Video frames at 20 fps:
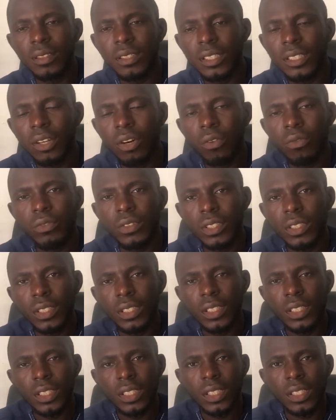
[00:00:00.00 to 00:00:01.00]
of
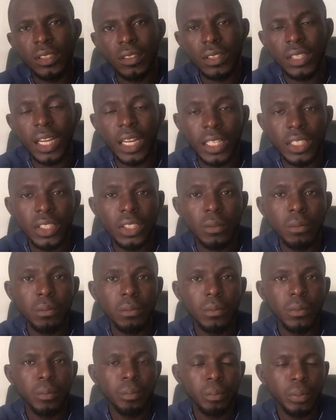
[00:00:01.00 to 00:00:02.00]
the titanium
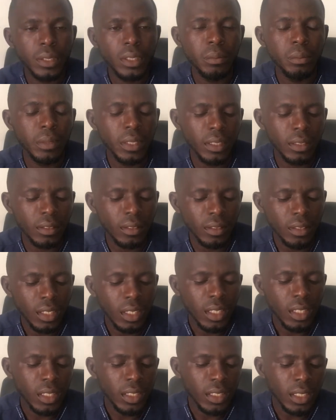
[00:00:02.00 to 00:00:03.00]
pigment.
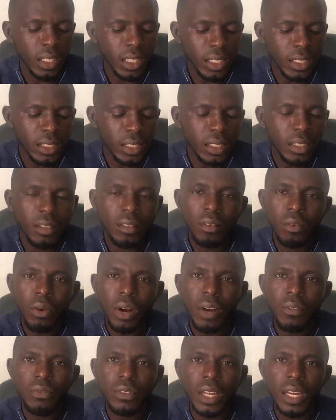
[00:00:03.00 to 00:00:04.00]
Then
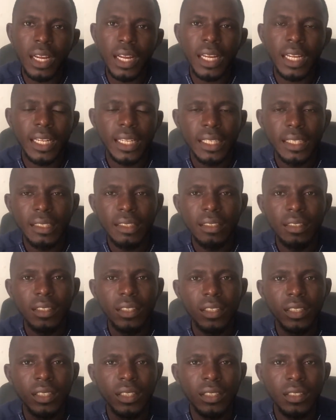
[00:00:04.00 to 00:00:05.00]
after
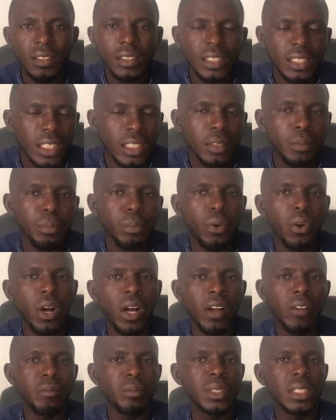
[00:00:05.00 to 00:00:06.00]
the janitor
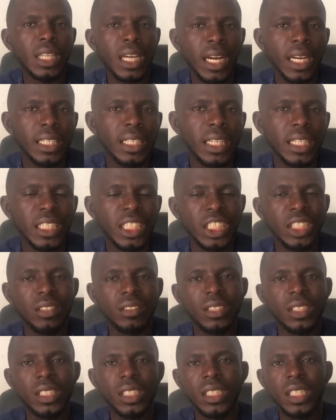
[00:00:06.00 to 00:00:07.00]
have been added, it
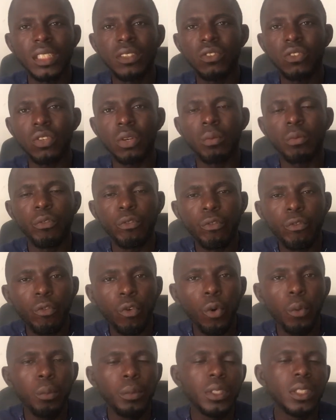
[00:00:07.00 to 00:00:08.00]
creates some
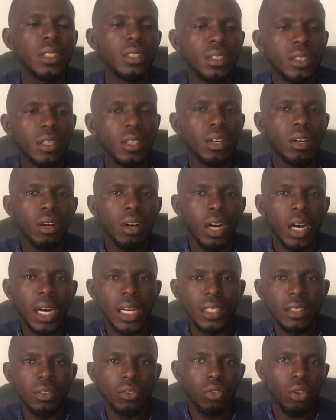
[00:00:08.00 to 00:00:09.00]
foaming at
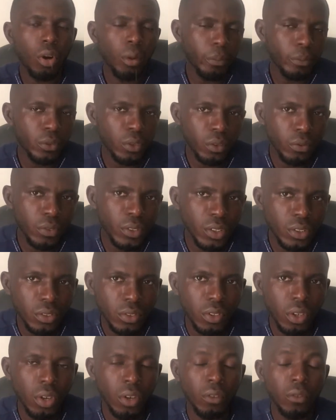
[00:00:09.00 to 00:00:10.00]
the top surface
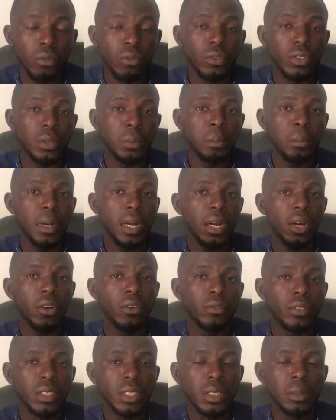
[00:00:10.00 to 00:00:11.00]
of the
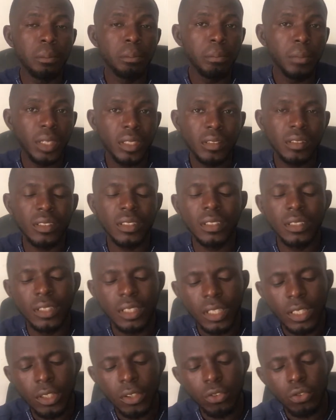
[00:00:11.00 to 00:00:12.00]
mixing.
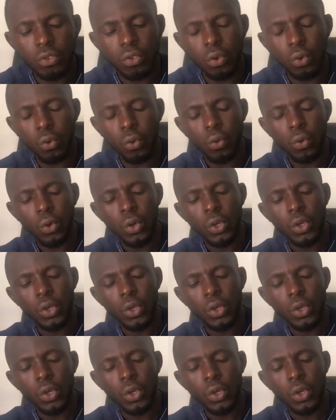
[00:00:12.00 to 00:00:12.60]
So